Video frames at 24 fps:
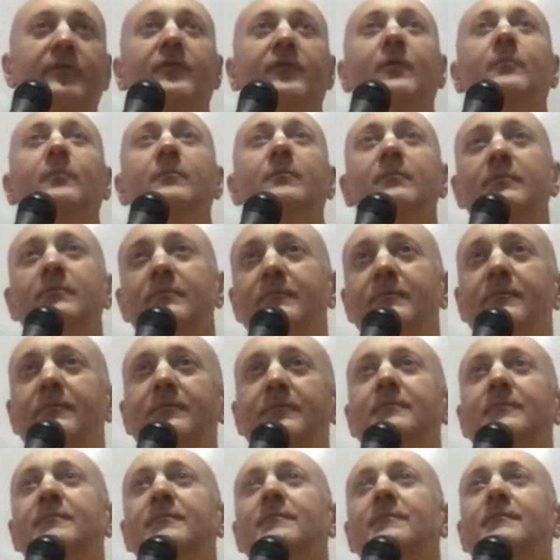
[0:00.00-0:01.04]
You know, like
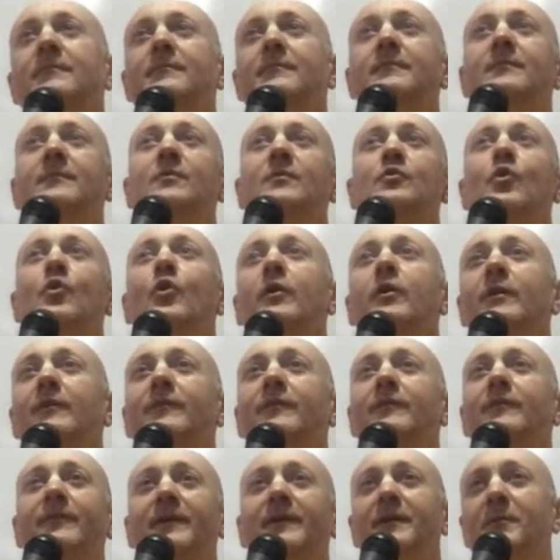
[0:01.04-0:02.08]
some
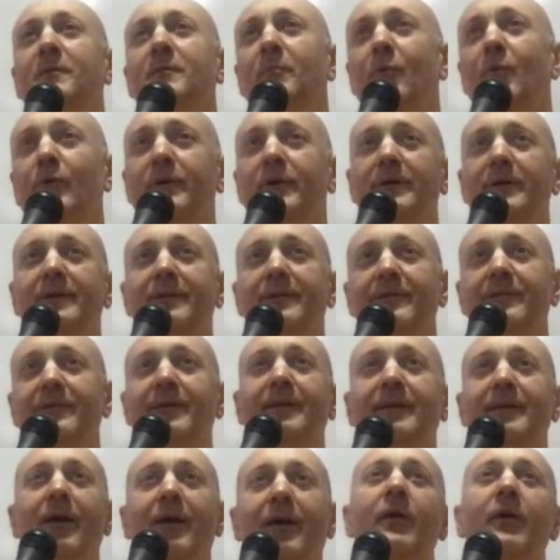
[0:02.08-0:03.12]
royal
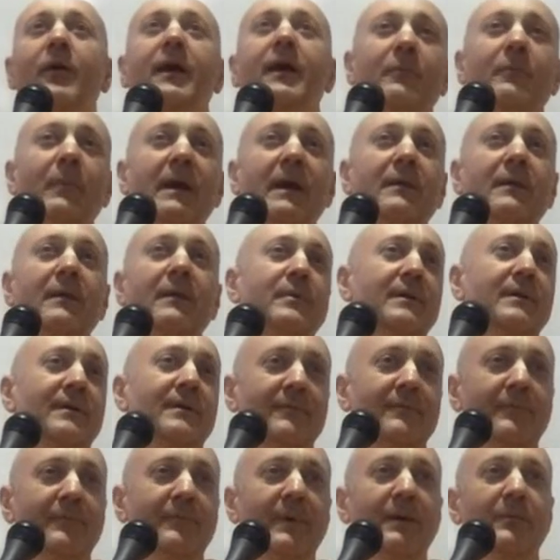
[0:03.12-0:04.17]
ceremony, this and that. Okay,
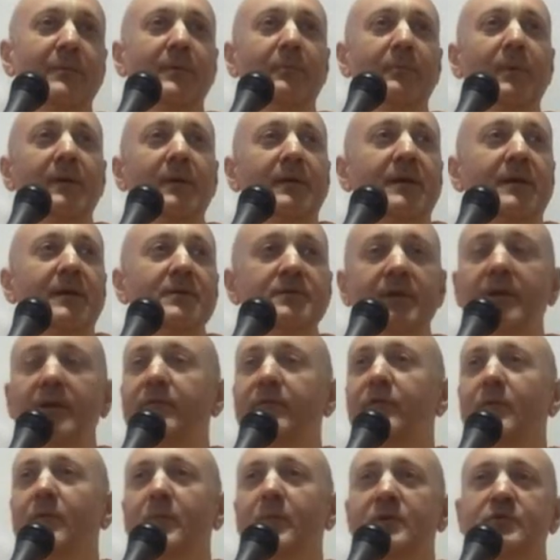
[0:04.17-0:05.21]
maybe.
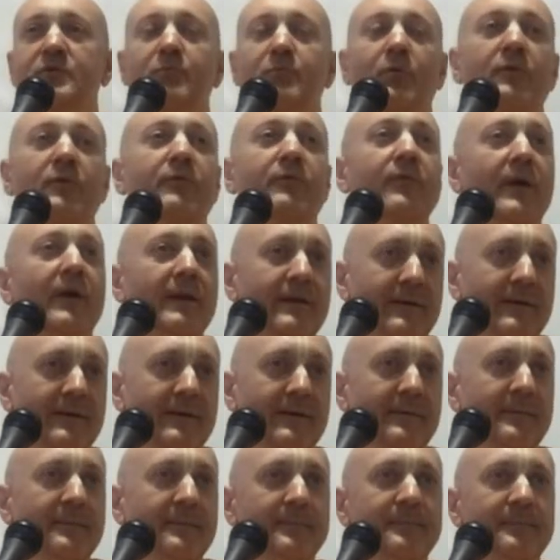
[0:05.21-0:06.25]
But Krishna is so much more
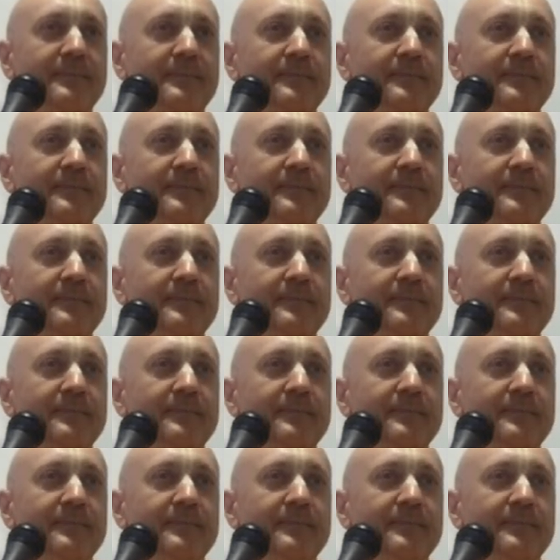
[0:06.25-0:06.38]
fun.